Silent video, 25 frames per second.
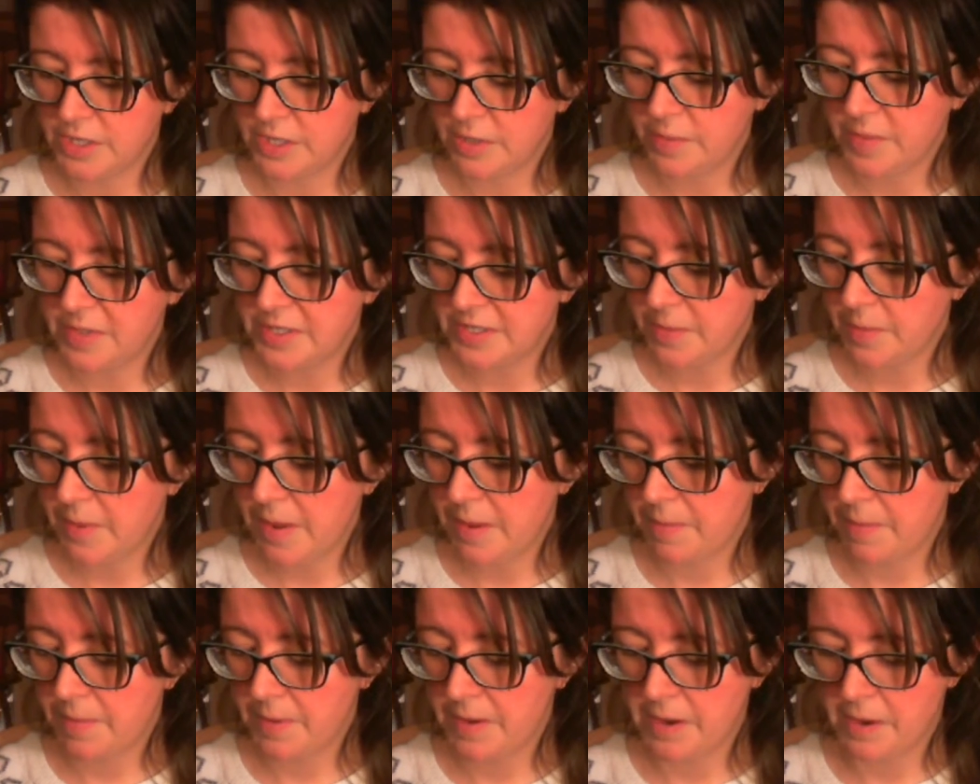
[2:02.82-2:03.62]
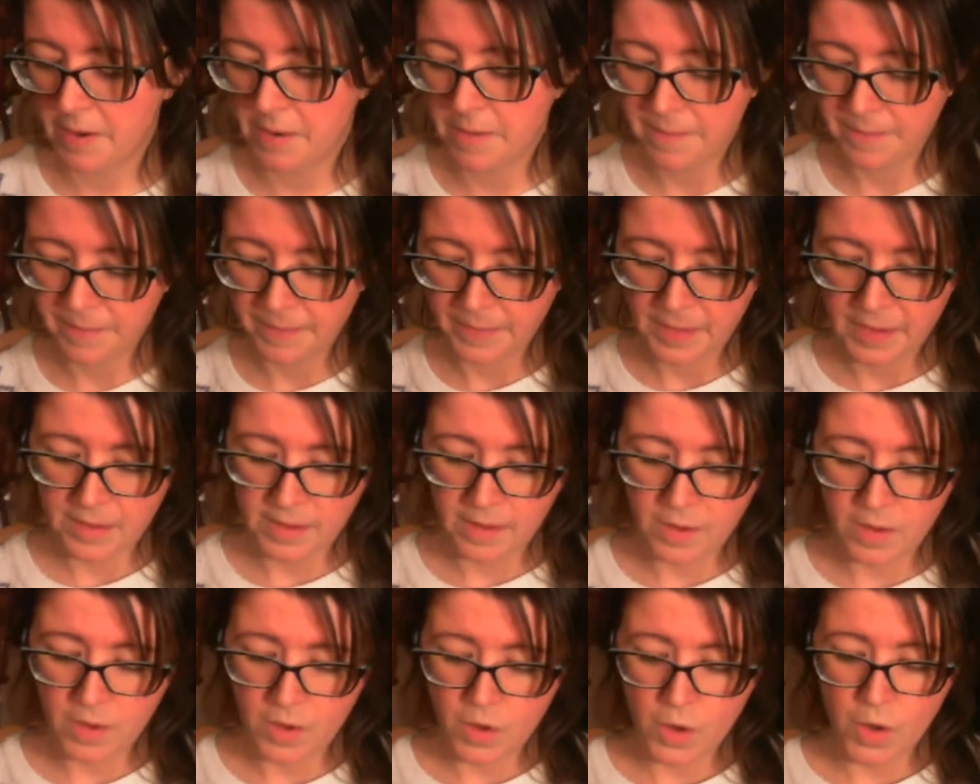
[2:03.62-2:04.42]
little piece of paper here.
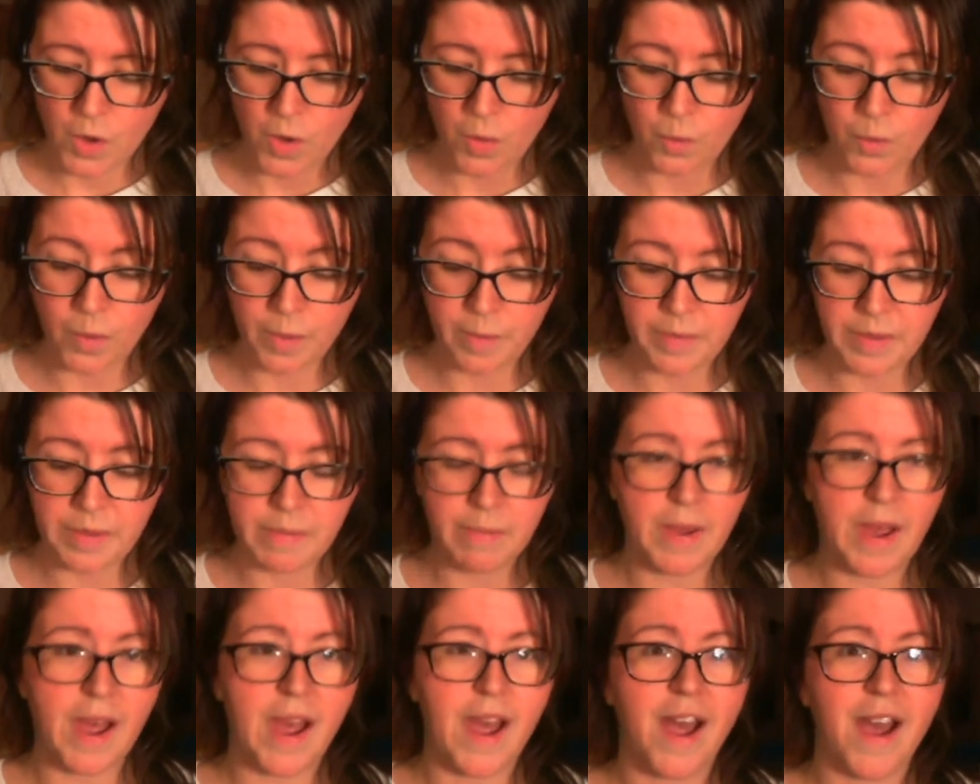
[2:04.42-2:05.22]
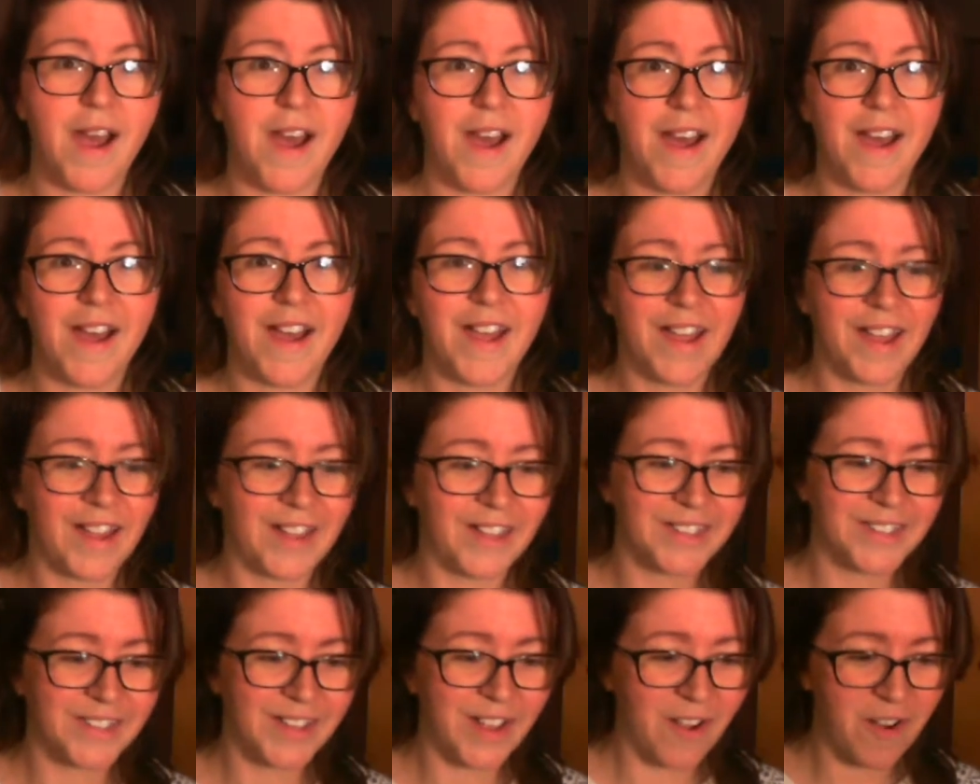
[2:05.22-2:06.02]
Whoopie
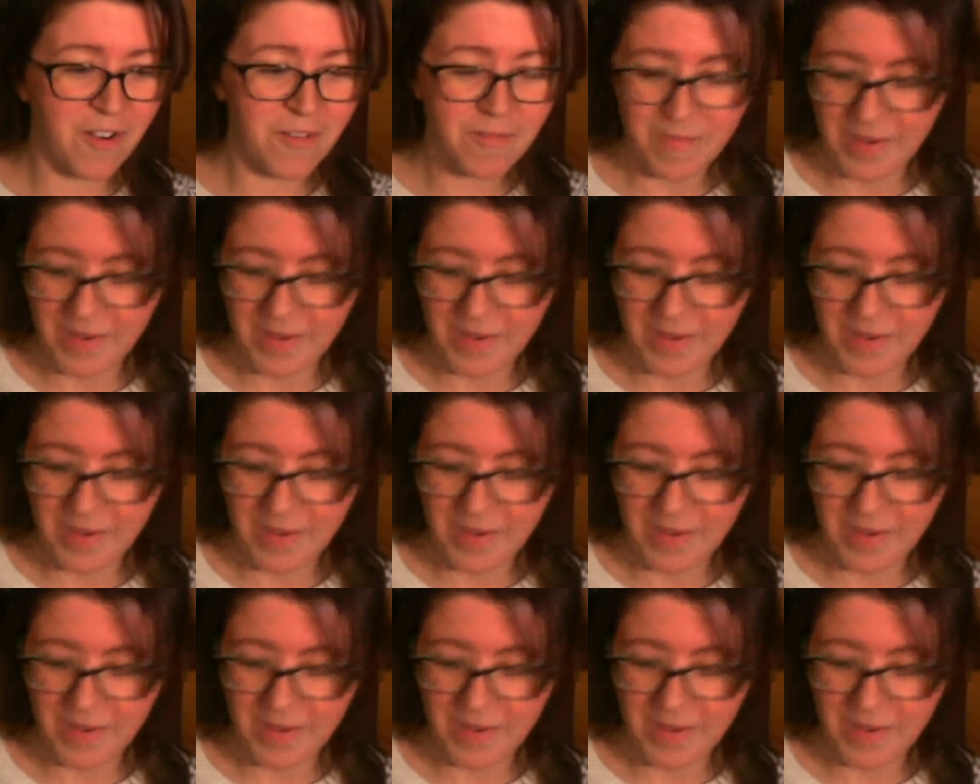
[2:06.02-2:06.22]
pies. Oh